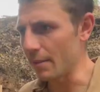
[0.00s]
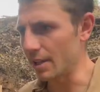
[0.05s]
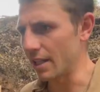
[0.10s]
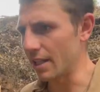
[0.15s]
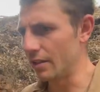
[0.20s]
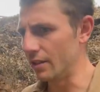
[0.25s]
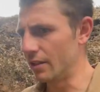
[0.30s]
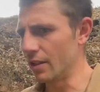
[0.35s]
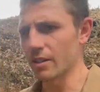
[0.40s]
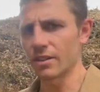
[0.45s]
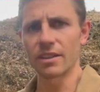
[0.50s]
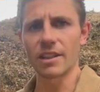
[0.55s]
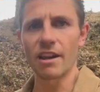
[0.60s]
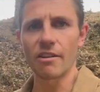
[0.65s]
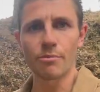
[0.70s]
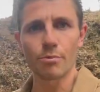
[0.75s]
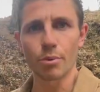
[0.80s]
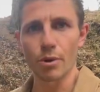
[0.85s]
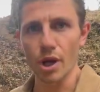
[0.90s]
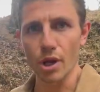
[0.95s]
It doesn't
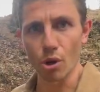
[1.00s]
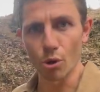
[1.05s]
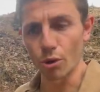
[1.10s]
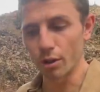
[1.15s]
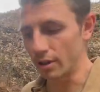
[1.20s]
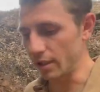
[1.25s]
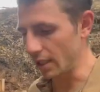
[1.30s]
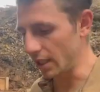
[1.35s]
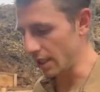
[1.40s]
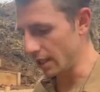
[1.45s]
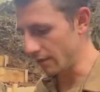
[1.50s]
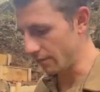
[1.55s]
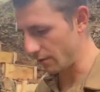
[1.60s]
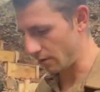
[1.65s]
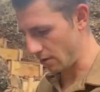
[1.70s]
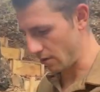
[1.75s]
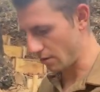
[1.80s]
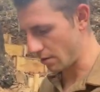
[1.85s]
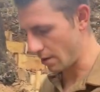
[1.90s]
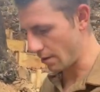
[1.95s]
have priority, if you
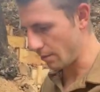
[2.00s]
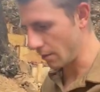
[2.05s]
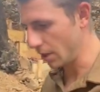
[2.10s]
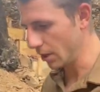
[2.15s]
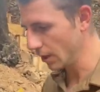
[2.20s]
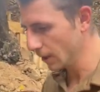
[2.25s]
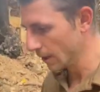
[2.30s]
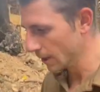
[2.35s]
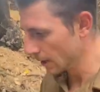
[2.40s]
know what I mean.